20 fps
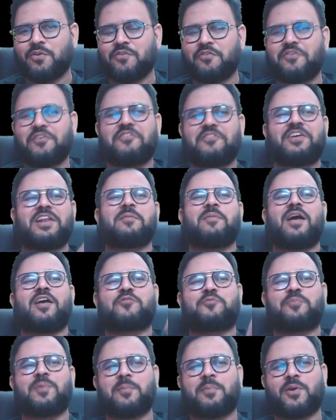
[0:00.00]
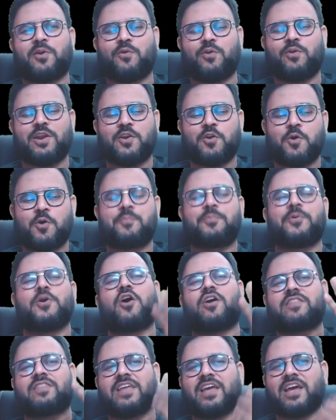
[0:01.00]
50 marks paper only,
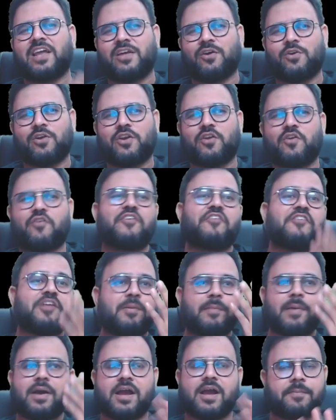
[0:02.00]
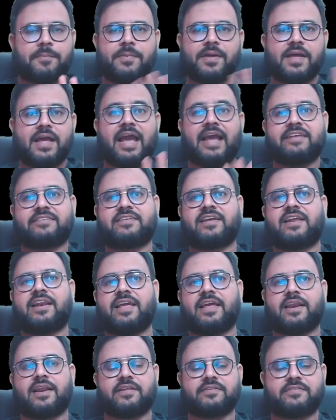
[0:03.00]
pure theory only, we will mug up. Aisa nahi
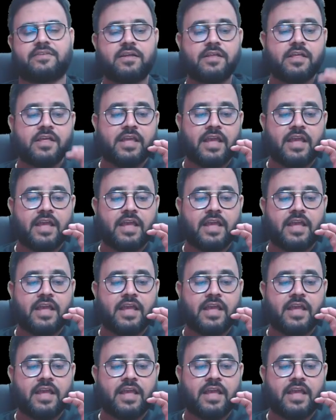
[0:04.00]
hai, Raja.